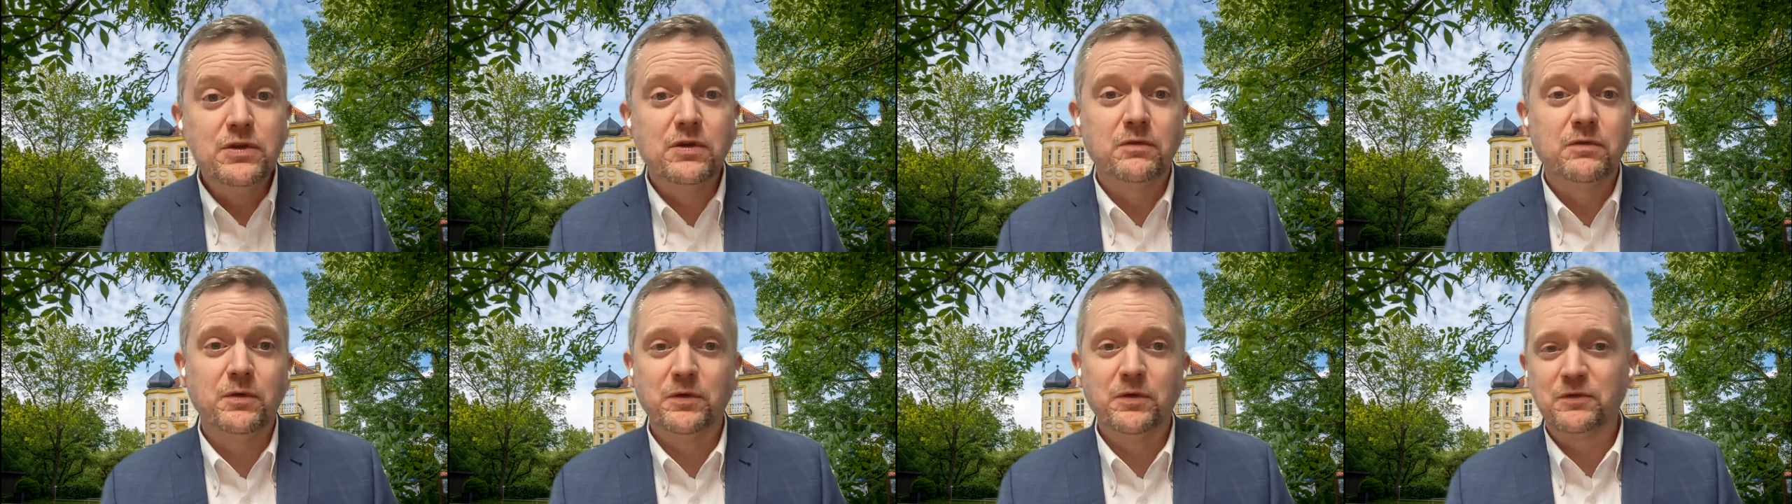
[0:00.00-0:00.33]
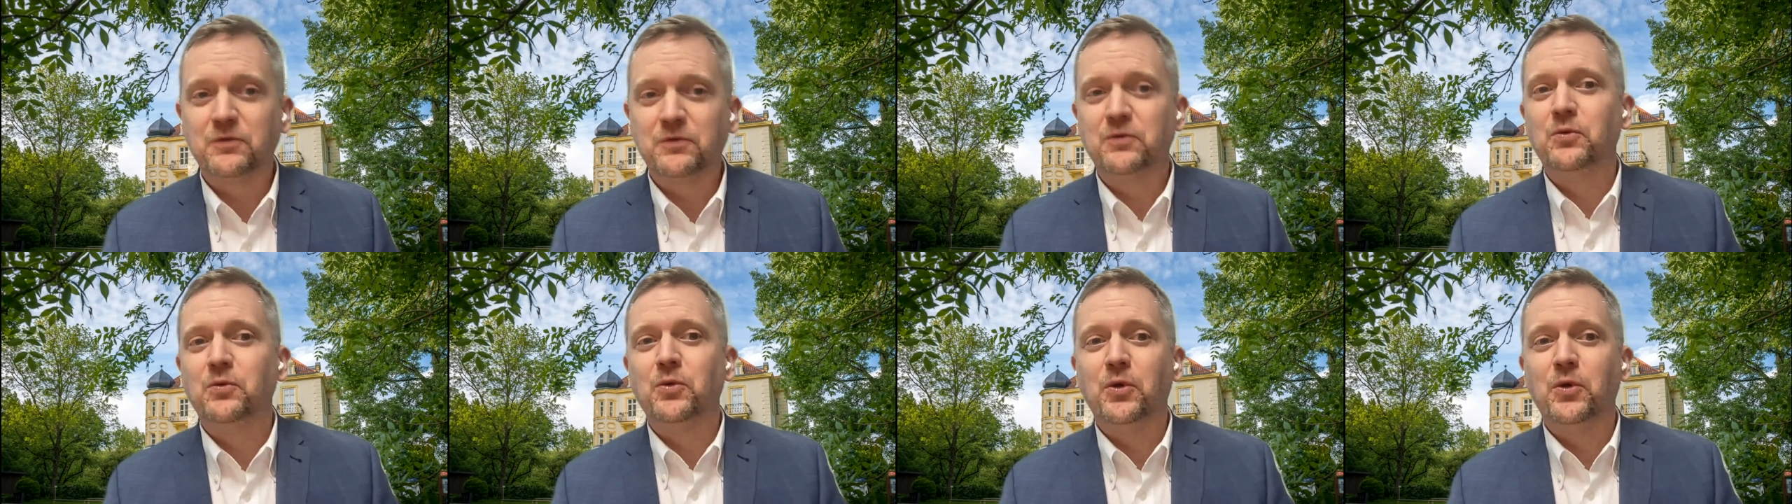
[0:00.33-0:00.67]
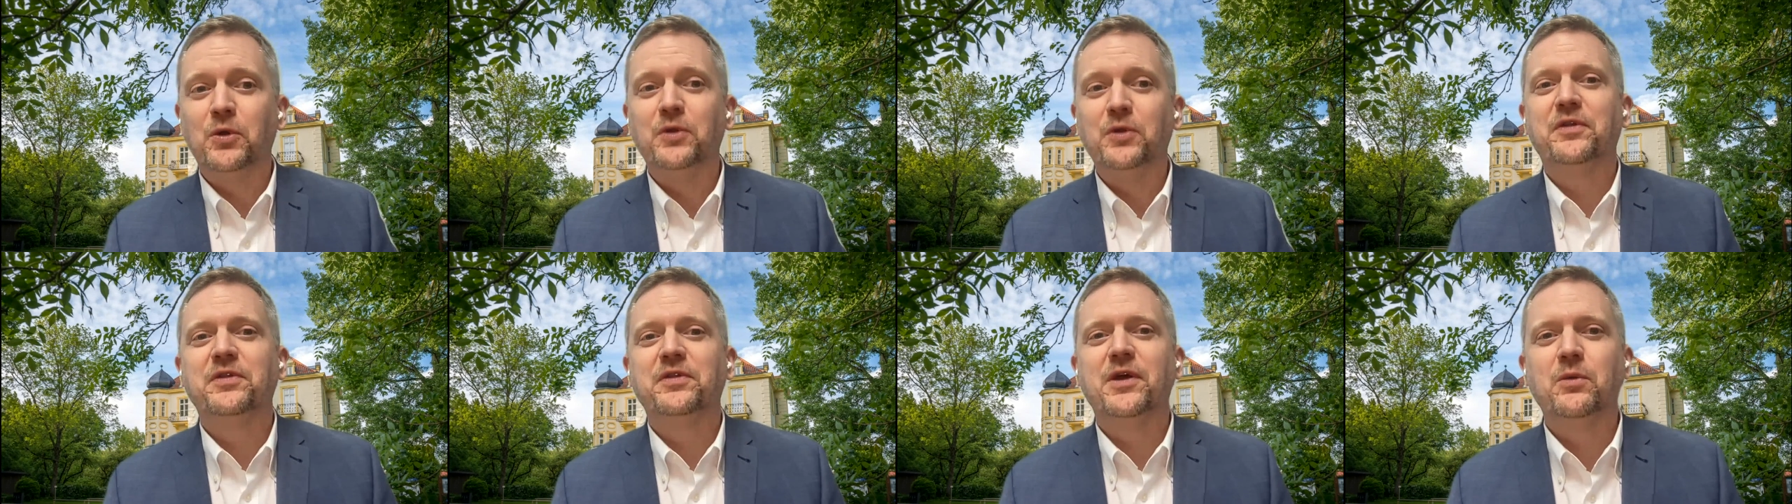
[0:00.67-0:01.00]
in this
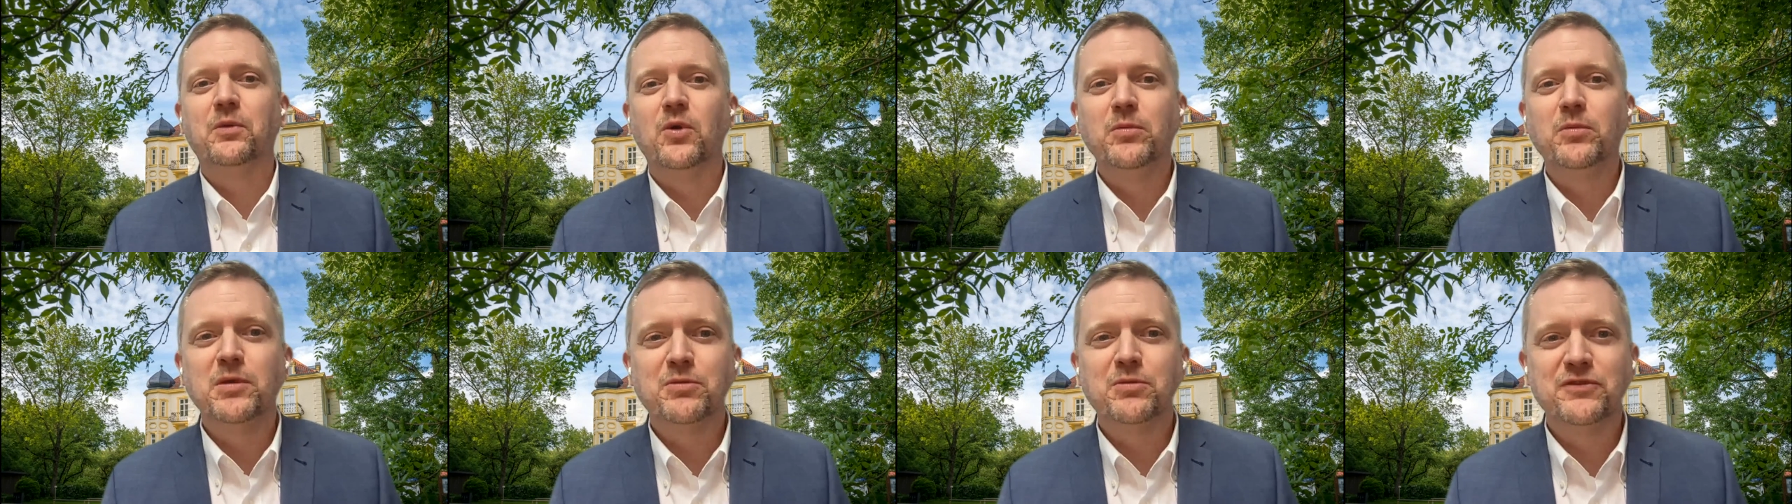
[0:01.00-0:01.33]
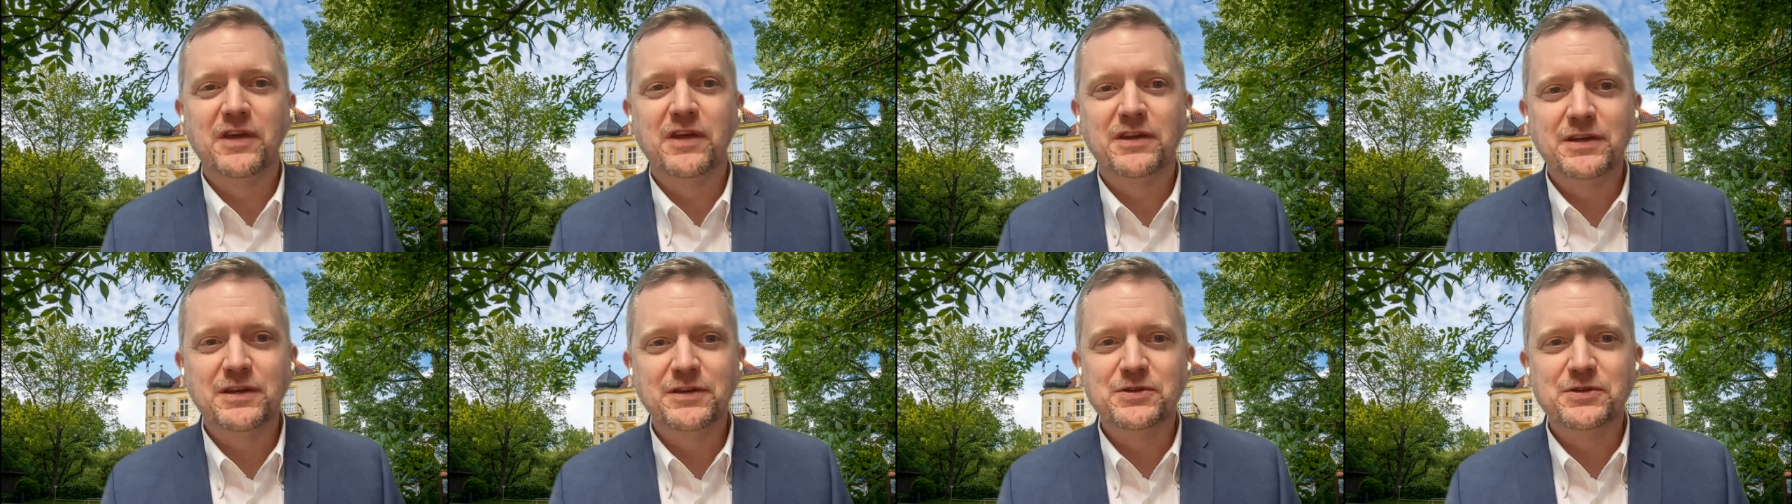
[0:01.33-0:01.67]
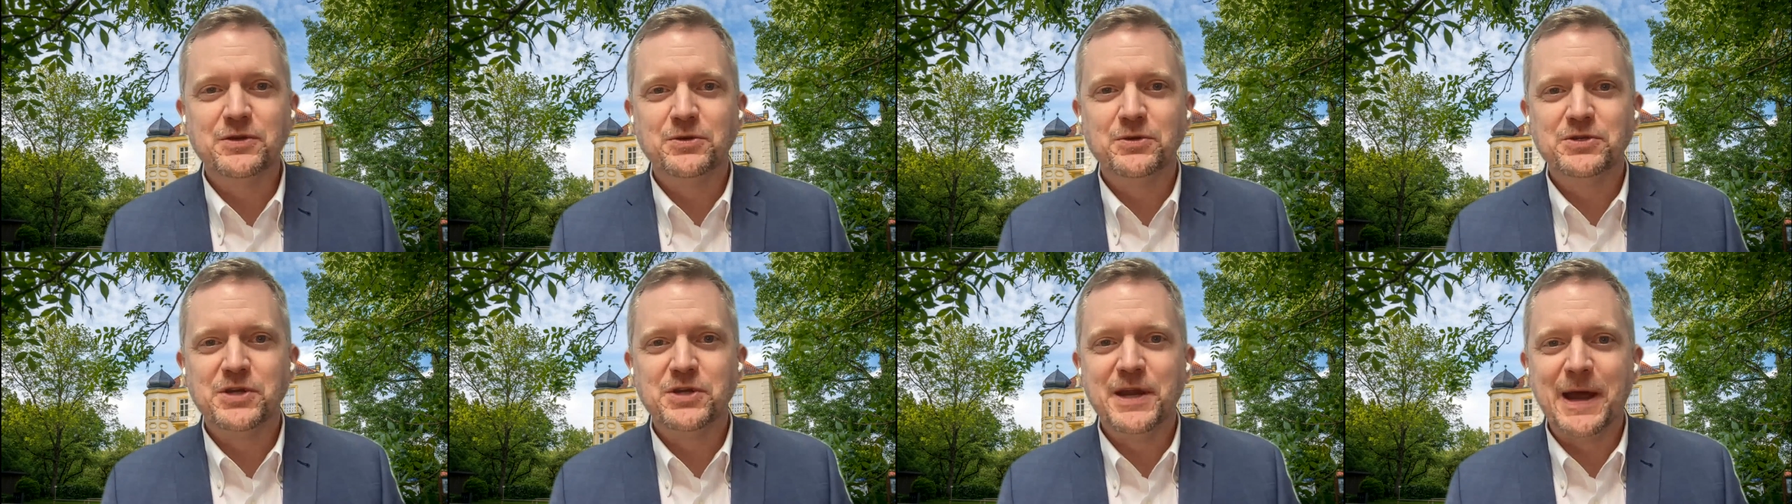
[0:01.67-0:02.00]
wonderful school that we'll
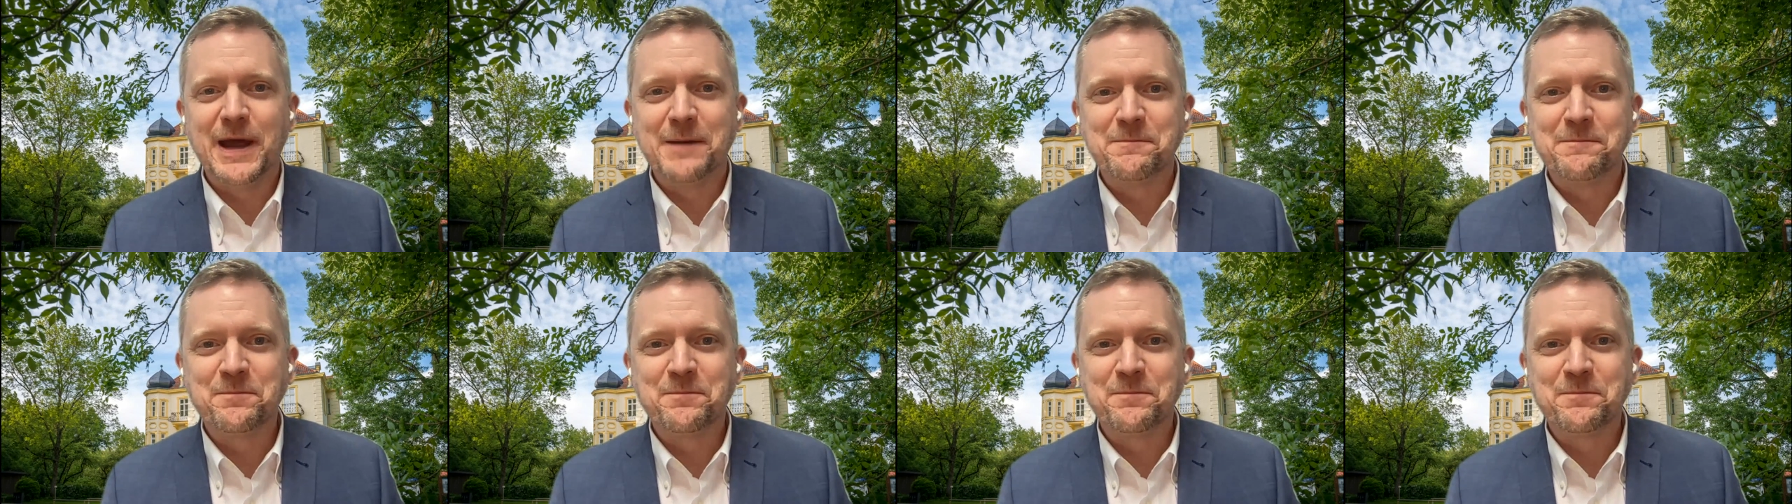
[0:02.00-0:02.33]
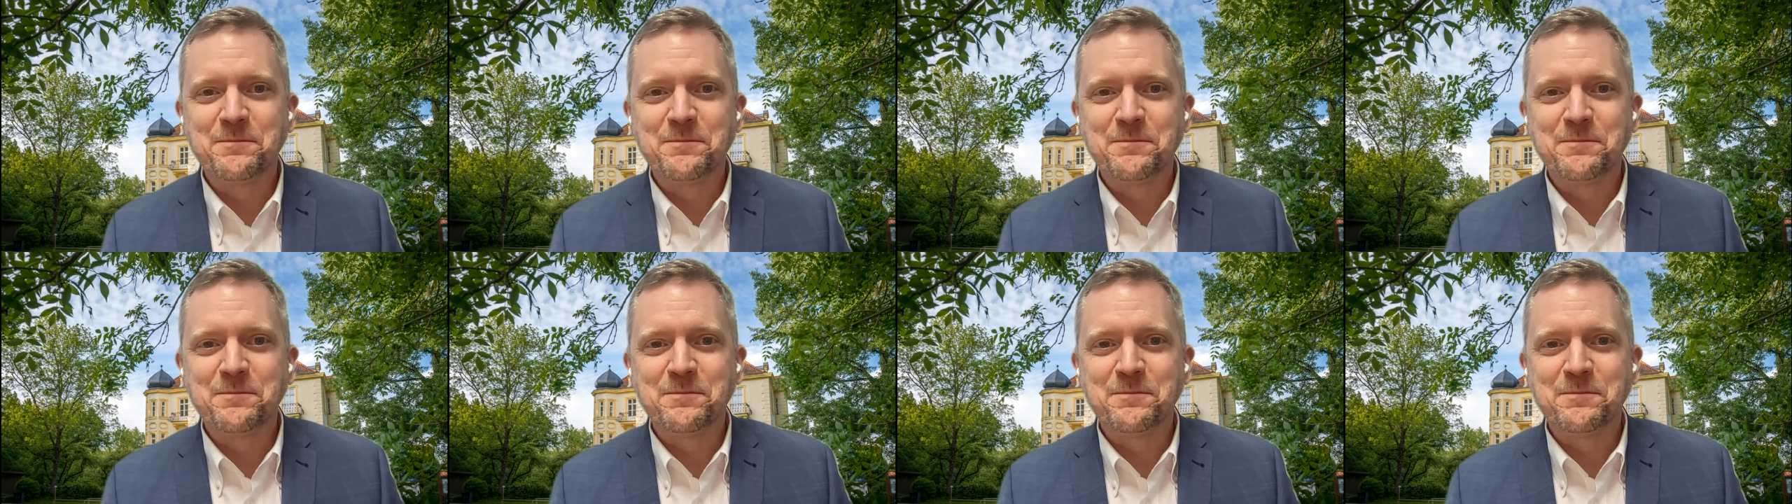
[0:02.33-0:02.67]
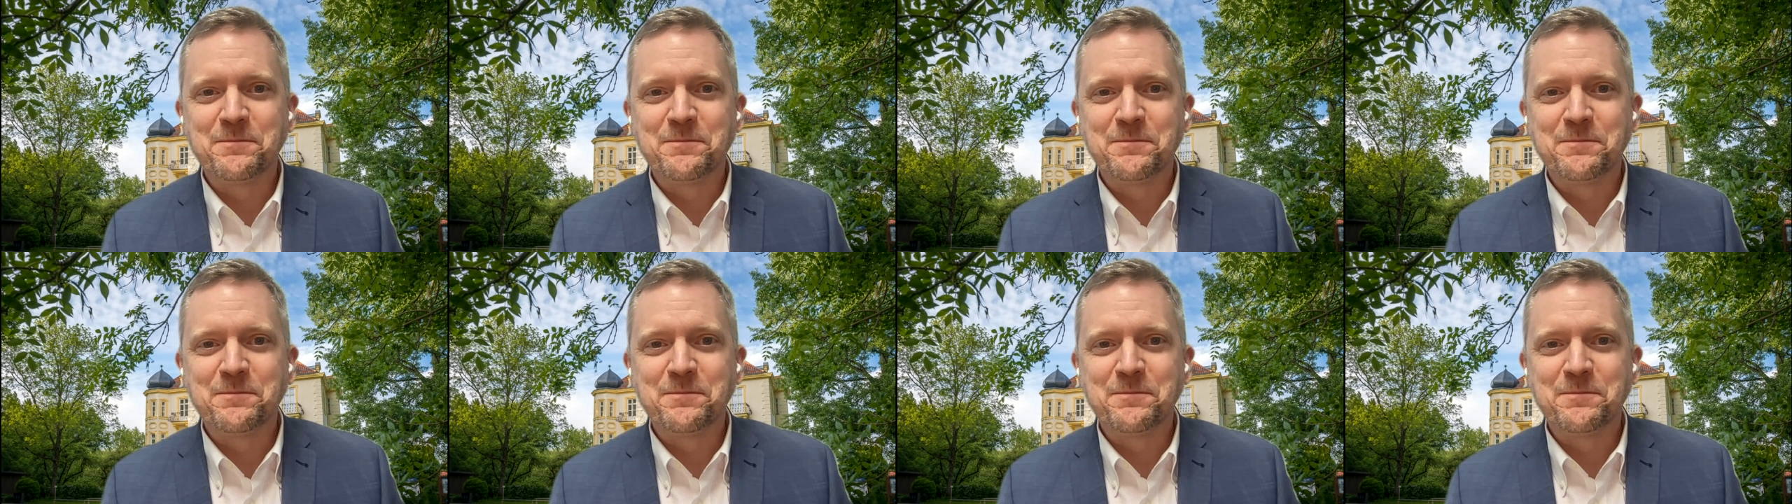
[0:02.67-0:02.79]
be presenting to you today.